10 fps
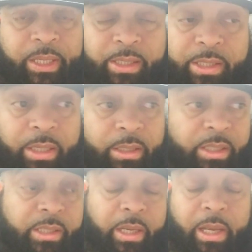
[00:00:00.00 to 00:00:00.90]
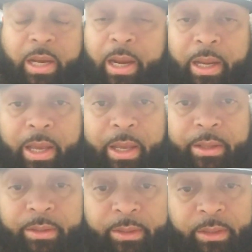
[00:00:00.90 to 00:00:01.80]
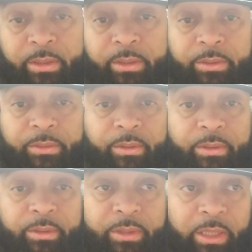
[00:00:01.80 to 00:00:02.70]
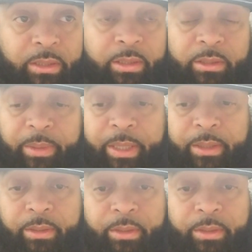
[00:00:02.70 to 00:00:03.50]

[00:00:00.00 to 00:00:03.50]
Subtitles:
This shit getting out of hand. Senseless, man.